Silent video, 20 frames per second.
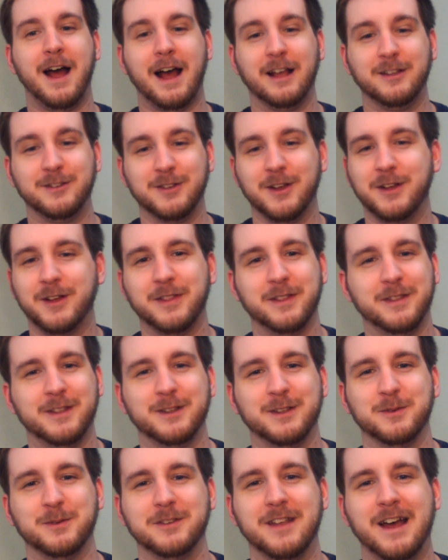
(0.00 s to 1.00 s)
I saw that
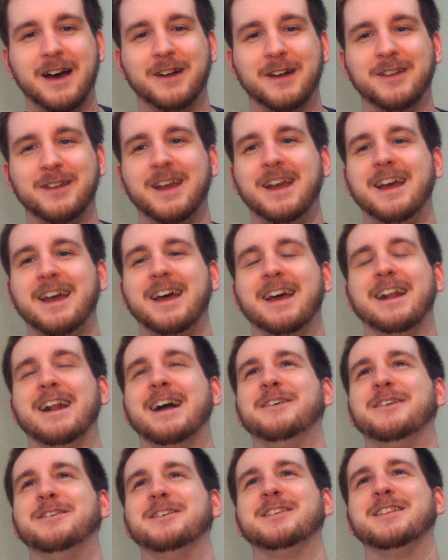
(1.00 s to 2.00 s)
this was out, and
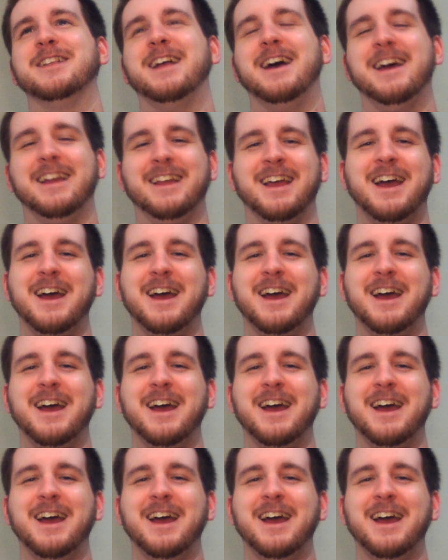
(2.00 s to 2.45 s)
I was like,